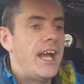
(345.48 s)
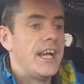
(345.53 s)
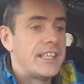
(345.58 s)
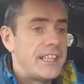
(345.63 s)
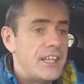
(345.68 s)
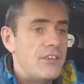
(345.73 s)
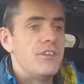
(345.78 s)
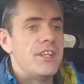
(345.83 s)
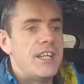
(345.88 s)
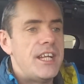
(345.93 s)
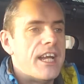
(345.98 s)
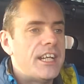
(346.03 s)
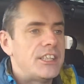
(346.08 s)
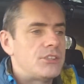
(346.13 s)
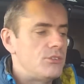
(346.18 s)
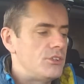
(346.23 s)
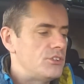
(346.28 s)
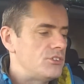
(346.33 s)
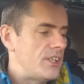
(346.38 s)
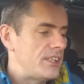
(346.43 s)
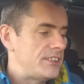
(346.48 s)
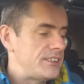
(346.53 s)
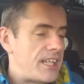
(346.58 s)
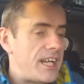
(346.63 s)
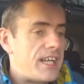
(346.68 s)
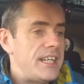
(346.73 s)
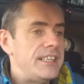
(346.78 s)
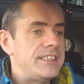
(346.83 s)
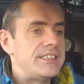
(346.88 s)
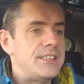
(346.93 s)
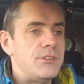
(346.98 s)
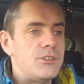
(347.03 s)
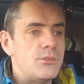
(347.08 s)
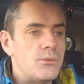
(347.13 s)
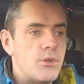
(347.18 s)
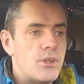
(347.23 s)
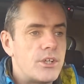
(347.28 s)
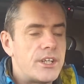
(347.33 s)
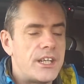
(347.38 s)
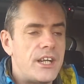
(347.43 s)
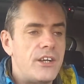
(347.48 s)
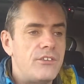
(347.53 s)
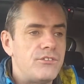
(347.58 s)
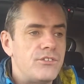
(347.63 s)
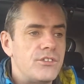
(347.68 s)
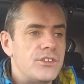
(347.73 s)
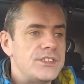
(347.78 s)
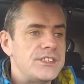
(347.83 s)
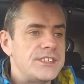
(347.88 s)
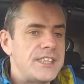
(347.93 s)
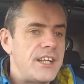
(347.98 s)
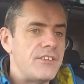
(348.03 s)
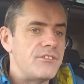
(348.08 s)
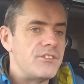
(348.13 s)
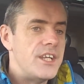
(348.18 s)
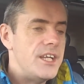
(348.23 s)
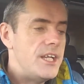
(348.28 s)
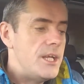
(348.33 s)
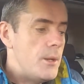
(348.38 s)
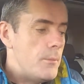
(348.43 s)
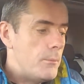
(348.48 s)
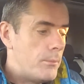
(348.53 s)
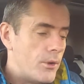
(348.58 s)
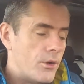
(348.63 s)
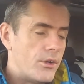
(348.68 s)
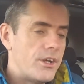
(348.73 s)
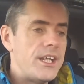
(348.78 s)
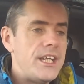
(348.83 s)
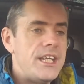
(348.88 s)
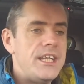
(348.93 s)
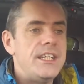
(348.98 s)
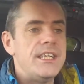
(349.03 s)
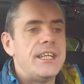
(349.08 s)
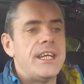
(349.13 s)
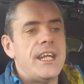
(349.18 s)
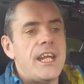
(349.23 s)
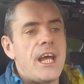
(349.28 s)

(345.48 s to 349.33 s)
Give it an actual address and it seemed to work it out for itself. Plug it in, you get